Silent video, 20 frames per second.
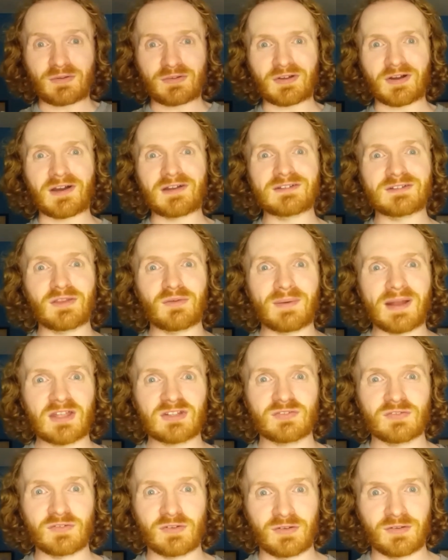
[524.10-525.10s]
down to the
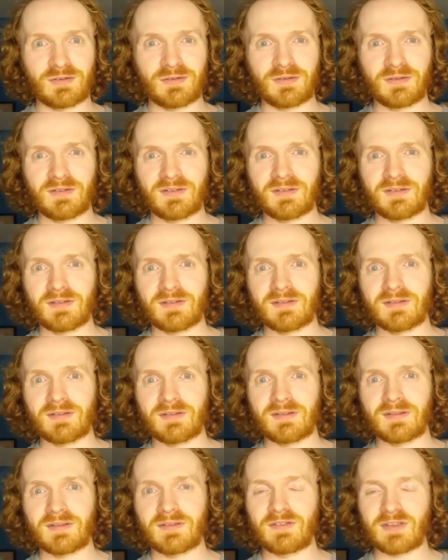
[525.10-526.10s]
rest of you.
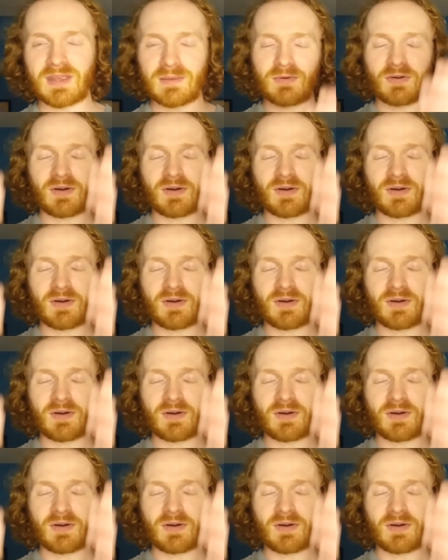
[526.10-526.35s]
You keep